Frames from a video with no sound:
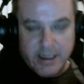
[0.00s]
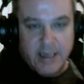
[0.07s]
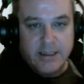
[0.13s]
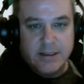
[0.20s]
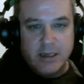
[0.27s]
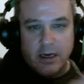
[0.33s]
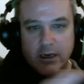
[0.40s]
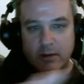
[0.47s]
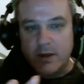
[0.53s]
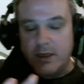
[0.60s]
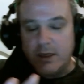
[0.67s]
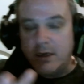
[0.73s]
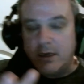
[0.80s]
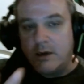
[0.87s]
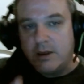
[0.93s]
get started
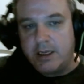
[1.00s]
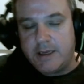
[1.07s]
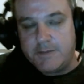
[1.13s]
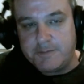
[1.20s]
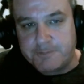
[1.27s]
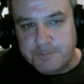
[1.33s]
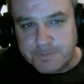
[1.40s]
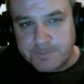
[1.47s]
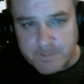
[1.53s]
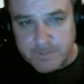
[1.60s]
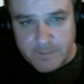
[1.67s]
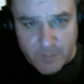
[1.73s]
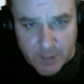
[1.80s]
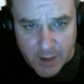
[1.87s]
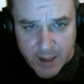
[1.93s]
really early.
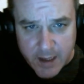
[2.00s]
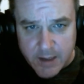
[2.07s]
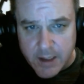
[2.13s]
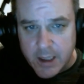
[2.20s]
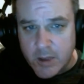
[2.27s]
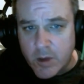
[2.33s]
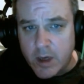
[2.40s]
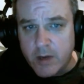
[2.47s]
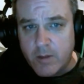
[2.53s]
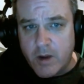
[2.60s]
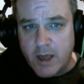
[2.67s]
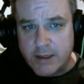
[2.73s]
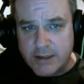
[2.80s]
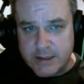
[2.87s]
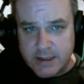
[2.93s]
And you're going to want to
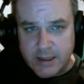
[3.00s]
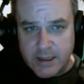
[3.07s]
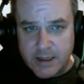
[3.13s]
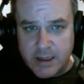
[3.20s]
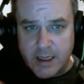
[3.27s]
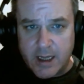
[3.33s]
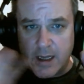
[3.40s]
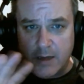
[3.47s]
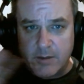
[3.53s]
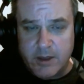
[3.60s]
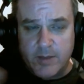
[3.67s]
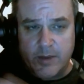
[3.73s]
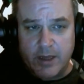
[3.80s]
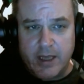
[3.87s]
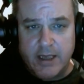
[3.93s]
watch the uh,
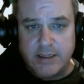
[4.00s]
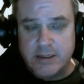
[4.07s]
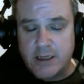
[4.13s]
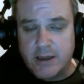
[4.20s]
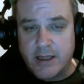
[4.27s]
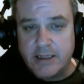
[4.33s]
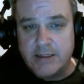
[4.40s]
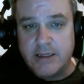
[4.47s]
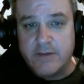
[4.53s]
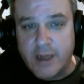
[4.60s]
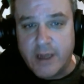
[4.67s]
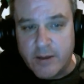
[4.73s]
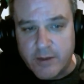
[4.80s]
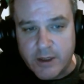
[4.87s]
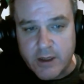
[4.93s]
replays and all that stuff
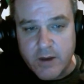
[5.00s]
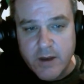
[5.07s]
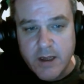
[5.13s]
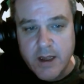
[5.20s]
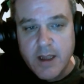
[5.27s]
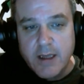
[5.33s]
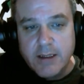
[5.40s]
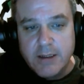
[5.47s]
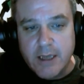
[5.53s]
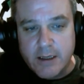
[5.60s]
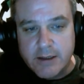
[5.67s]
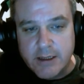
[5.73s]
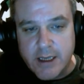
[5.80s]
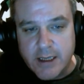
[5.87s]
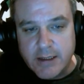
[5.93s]
down below. Talk
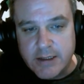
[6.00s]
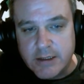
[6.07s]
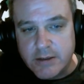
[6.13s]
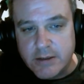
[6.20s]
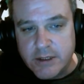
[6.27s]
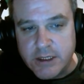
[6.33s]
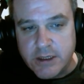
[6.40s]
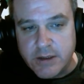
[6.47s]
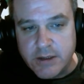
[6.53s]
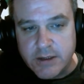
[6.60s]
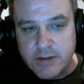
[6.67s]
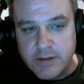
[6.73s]
to you guys soon. Cheers.